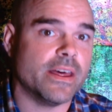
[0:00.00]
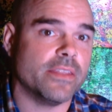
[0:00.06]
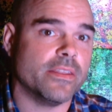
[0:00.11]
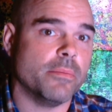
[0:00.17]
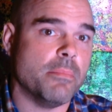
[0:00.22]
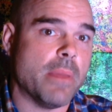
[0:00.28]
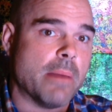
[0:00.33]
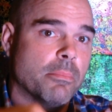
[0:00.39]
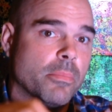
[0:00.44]
that
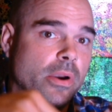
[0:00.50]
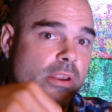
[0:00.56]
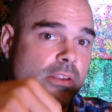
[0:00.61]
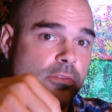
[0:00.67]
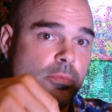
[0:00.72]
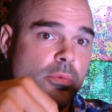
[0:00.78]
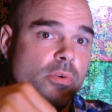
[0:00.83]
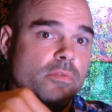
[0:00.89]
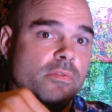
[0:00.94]
the membrane
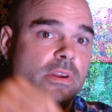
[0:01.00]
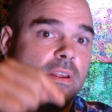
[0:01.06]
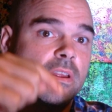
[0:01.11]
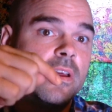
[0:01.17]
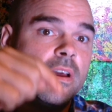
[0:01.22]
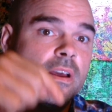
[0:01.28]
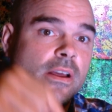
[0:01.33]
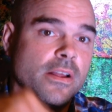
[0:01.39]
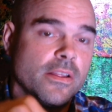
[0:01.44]
is moving
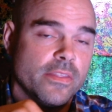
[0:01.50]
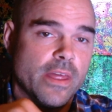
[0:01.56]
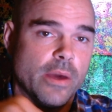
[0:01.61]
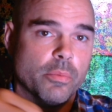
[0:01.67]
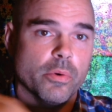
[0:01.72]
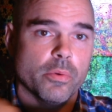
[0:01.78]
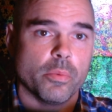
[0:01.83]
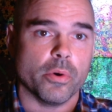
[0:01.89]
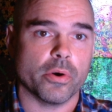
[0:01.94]

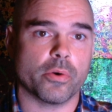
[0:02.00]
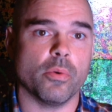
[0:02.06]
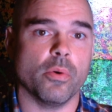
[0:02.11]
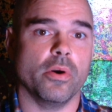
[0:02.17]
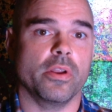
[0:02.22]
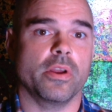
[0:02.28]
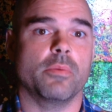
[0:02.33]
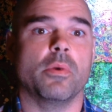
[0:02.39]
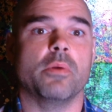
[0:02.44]
that we're
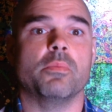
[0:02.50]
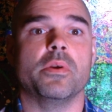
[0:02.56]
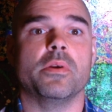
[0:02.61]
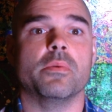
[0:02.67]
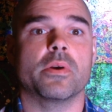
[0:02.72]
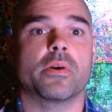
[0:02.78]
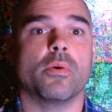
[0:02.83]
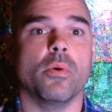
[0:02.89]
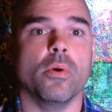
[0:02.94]
recording when
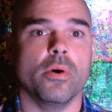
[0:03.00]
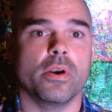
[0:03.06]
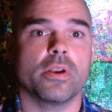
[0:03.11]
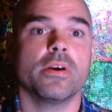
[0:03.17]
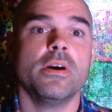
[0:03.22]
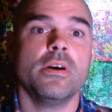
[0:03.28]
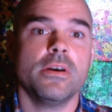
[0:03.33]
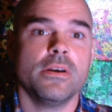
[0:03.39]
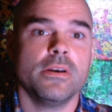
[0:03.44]
we record
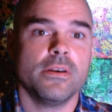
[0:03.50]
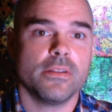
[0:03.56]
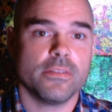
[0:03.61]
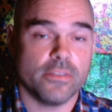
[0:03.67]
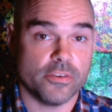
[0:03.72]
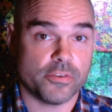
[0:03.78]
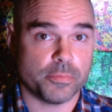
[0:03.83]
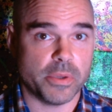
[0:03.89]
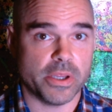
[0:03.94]

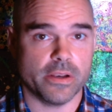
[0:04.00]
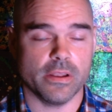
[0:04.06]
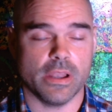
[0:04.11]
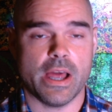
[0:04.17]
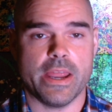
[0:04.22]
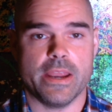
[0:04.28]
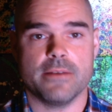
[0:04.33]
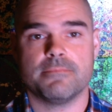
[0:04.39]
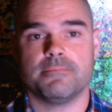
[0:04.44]
the speed of
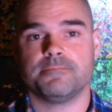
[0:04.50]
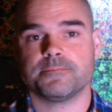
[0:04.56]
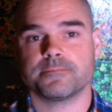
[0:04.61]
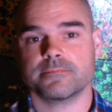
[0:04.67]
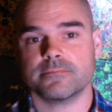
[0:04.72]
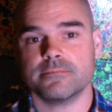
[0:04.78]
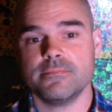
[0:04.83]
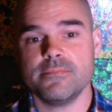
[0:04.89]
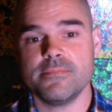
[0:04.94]
light.
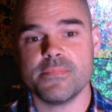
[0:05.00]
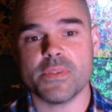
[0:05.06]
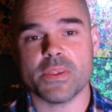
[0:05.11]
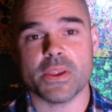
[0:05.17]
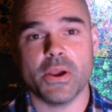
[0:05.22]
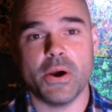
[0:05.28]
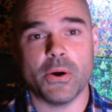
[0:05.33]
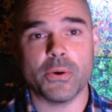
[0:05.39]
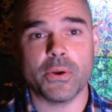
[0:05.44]

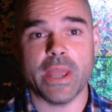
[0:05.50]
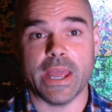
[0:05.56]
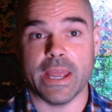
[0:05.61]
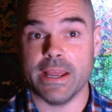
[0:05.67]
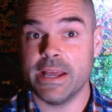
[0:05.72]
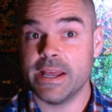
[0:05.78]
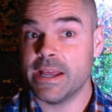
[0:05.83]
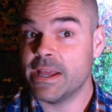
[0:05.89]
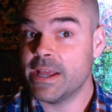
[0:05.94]

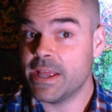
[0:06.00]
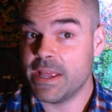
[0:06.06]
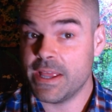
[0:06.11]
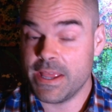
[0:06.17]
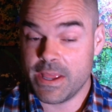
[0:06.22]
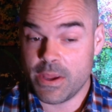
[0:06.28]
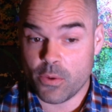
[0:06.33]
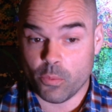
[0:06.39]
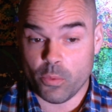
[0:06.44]
Okay,
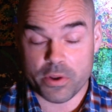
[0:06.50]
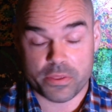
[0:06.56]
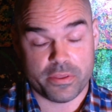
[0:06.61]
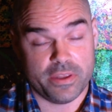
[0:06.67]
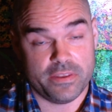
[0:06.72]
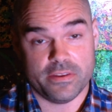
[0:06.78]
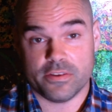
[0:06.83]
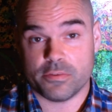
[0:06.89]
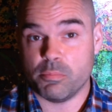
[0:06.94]

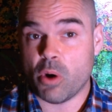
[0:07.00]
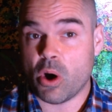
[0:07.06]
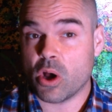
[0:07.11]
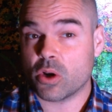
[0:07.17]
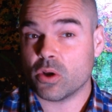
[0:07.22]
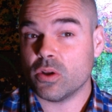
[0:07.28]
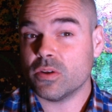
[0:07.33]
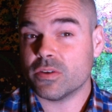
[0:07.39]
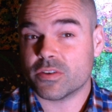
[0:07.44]
within this
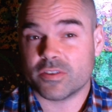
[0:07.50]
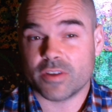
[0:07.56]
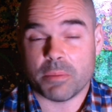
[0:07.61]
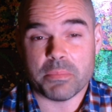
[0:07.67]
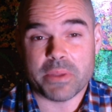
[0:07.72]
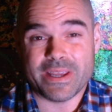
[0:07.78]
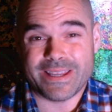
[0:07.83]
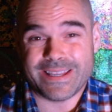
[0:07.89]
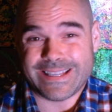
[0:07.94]
model,
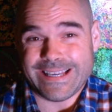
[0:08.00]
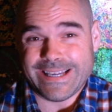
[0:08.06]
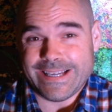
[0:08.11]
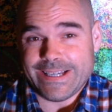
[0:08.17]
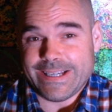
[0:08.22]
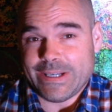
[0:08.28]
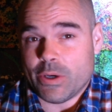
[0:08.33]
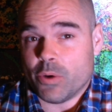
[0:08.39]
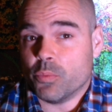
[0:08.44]

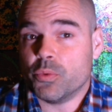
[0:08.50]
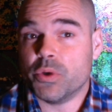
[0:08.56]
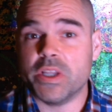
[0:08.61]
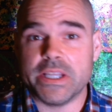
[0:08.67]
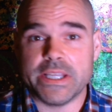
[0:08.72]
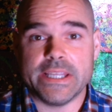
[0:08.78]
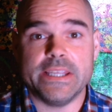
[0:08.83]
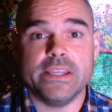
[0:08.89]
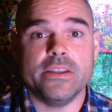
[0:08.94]
a
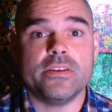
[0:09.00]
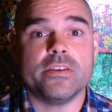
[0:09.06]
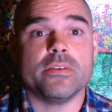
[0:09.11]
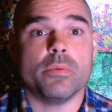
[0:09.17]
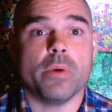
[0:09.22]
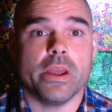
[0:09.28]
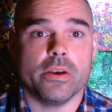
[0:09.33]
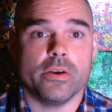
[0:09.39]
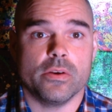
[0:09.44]
really easy
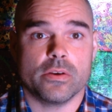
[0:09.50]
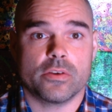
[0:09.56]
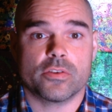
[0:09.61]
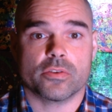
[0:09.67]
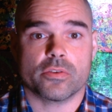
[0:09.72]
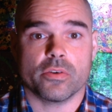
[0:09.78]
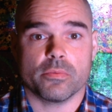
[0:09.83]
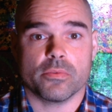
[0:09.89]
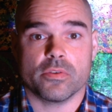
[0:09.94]
way to
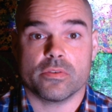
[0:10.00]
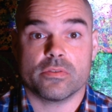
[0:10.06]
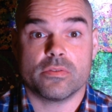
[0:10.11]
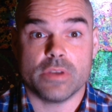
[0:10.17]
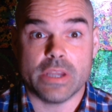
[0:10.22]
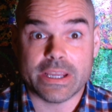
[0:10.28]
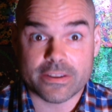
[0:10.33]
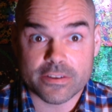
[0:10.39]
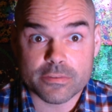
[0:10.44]

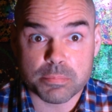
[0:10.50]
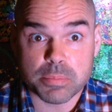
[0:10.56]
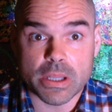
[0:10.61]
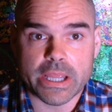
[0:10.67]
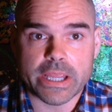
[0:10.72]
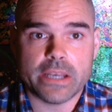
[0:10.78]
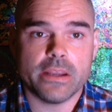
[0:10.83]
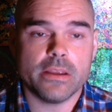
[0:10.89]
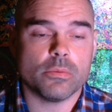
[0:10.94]

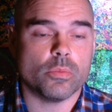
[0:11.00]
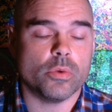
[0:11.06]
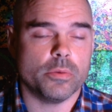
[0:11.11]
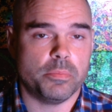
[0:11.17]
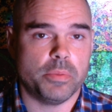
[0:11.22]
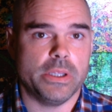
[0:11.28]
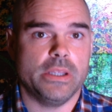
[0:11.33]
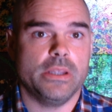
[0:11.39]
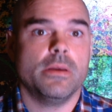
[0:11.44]
explain it
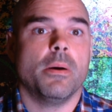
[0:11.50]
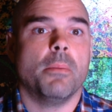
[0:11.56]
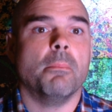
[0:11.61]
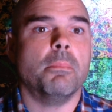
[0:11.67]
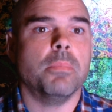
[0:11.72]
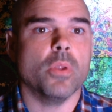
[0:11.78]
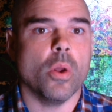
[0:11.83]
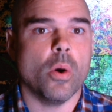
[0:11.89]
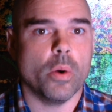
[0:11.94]
would be
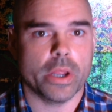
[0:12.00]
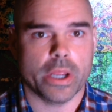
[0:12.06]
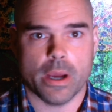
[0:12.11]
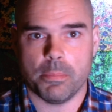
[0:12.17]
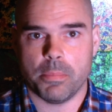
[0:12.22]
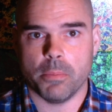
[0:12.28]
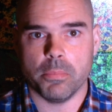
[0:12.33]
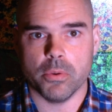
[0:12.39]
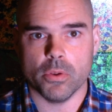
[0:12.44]
blowing up a